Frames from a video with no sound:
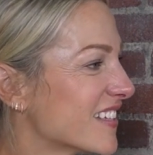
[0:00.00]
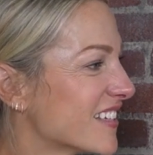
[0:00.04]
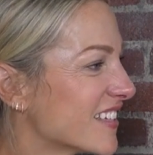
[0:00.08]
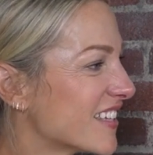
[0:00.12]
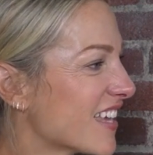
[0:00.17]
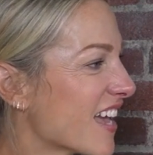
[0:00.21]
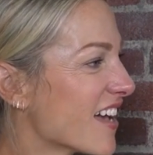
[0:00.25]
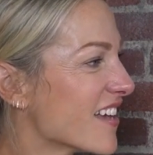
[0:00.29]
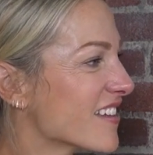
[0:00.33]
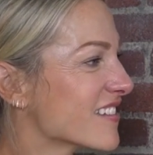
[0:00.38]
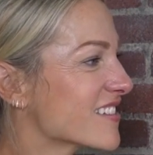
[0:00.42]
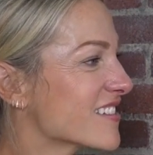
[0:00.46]

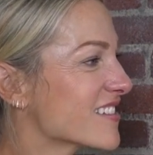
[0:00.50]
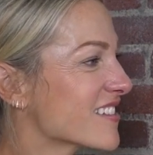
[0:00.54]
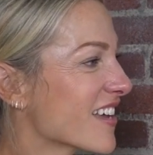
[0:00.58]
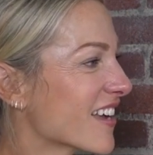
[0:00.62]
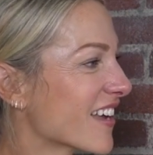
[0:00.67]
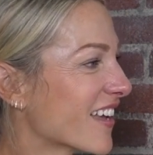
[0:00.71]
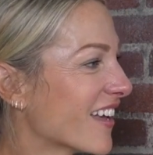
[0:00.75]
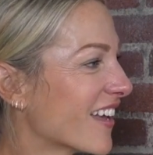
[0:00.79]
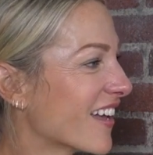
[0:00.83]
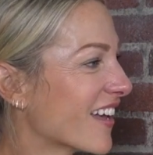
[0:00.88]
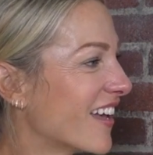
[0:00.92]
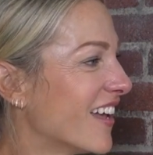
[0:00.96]
Yes, I
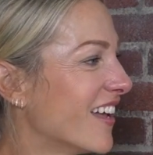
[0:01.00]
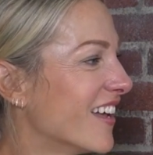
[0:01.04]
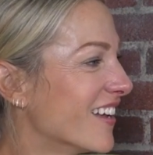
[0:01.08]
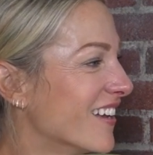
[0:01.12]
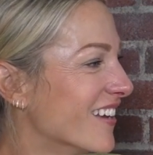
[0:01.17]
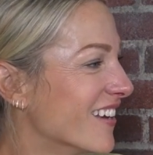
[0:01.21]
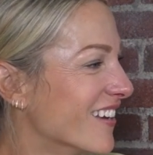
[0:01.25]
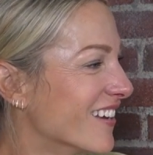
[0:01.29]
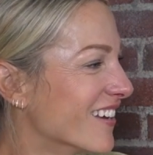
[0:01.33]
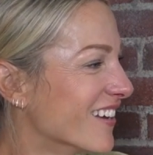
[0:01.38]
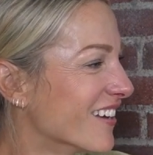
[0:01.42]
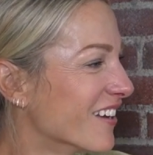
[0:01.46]
can.
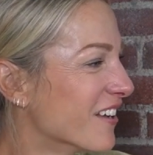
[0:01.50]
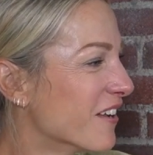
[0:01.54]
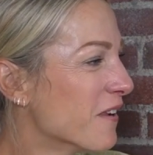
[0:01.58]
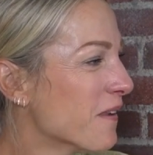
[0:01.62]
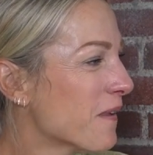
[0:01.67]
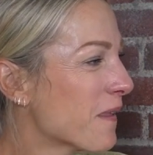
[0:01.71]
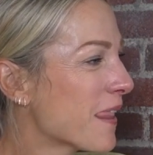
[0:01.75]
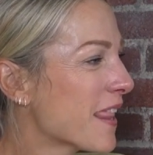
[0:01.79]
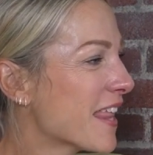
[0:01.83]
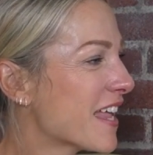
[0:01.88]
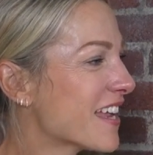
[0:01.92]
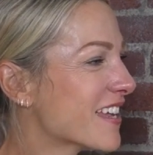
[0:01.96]

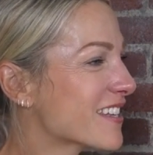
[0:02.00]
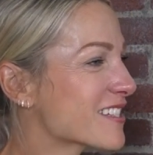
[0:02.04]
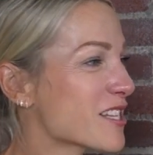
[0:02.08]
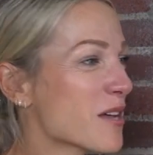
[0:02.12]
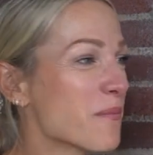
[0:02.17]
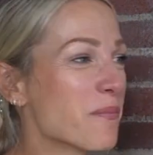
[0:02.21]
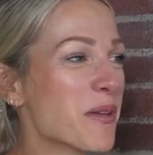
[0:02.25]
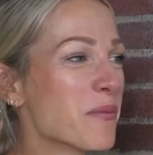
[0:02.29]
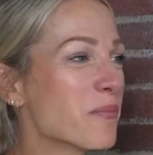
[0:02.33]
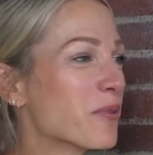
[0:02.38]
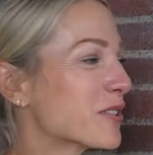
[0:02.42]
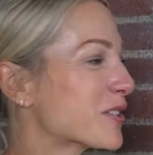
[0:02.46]
Some
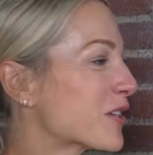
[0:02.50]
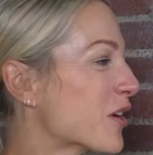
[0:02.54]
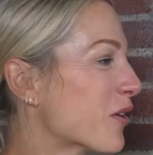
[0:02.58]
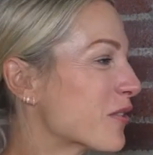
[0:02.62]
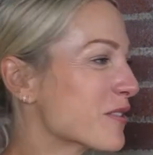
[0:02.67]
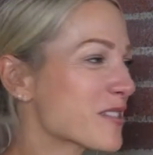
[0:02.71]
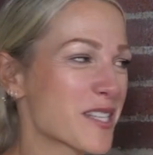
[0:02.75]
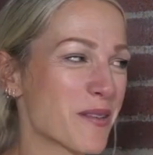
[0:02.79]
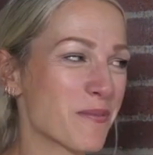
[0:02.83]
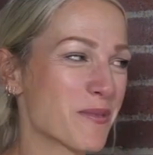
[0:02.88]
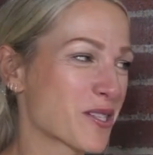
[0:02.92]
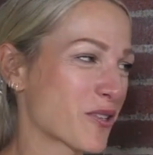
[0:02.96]
people don't
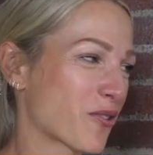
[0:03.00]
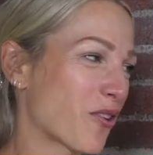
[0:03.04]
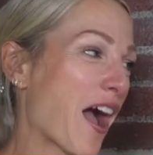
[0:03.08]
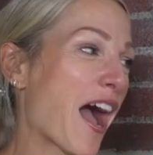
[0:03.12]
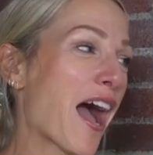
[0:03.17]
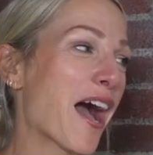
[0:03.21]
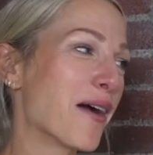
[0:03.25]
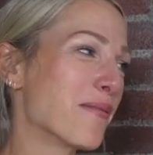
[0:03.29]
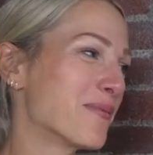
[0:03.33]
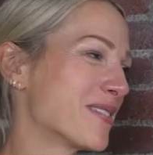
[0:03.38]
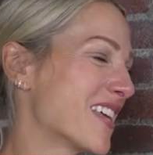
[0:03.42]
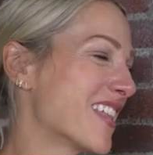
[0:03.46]

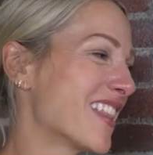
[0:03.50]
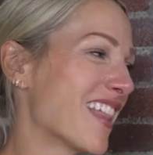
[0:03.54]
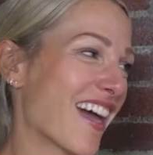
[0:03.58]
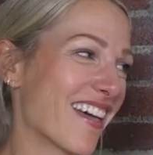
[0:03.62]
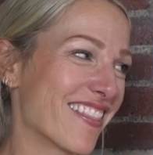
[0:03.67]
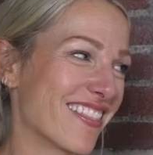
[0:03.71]
subscribe to that